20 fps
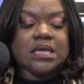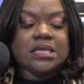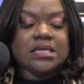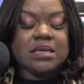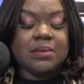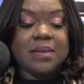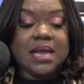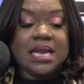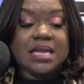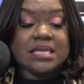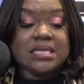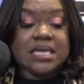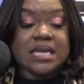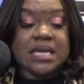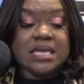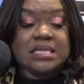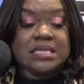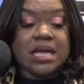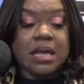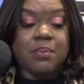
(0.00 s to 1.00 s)
somebody
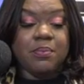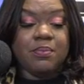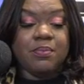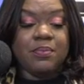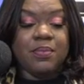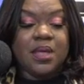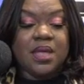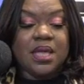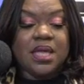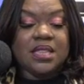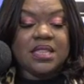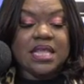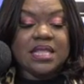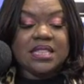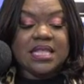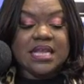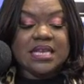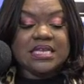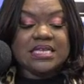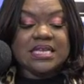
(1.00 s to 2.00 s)
said something that
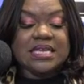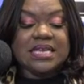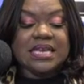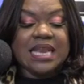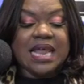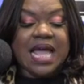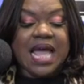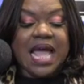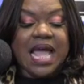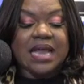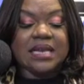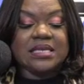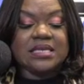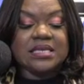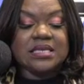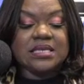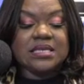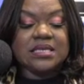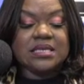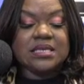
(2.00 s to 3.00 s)
they did not
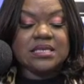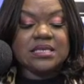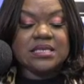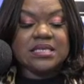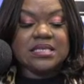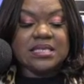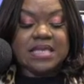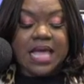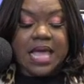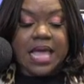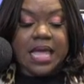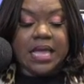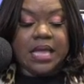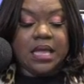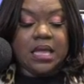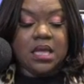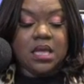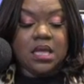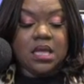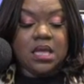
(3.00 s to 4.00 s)
say.